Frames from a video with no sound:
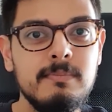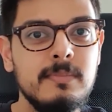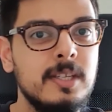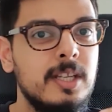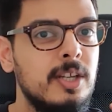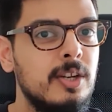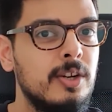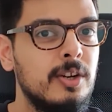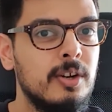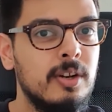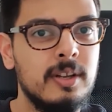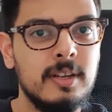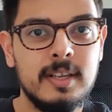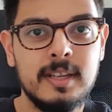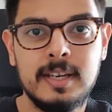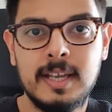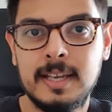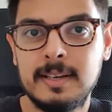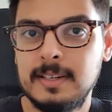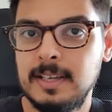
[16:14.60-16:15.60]
You're
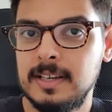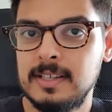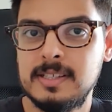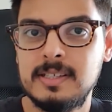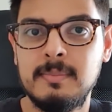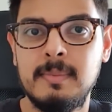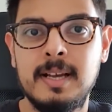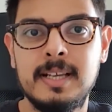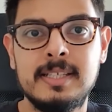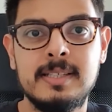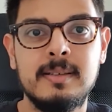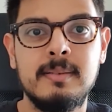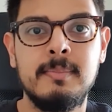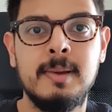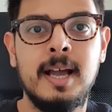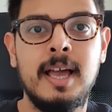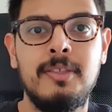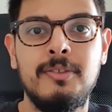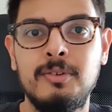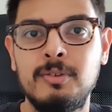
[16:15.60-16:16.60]
looking at customized
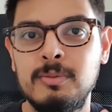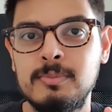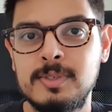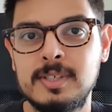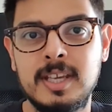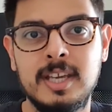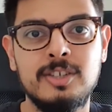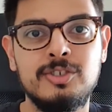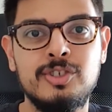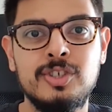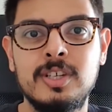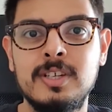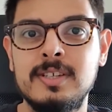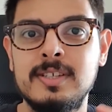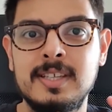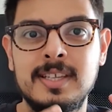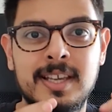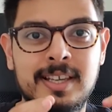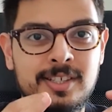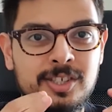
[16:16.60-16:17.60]
bathrooms,
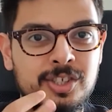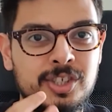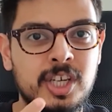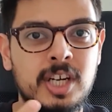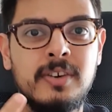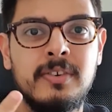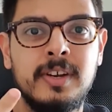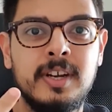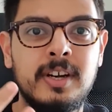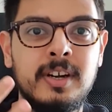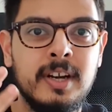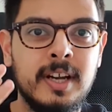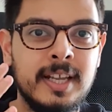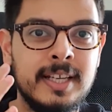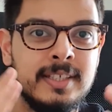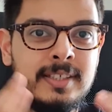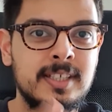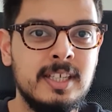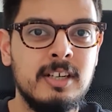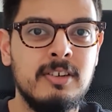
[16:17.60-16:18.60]
kitchens, exterior,
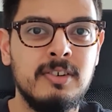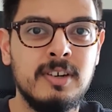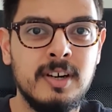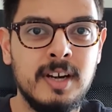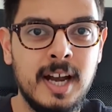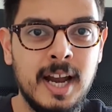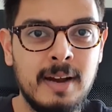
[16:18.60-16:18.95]
interior,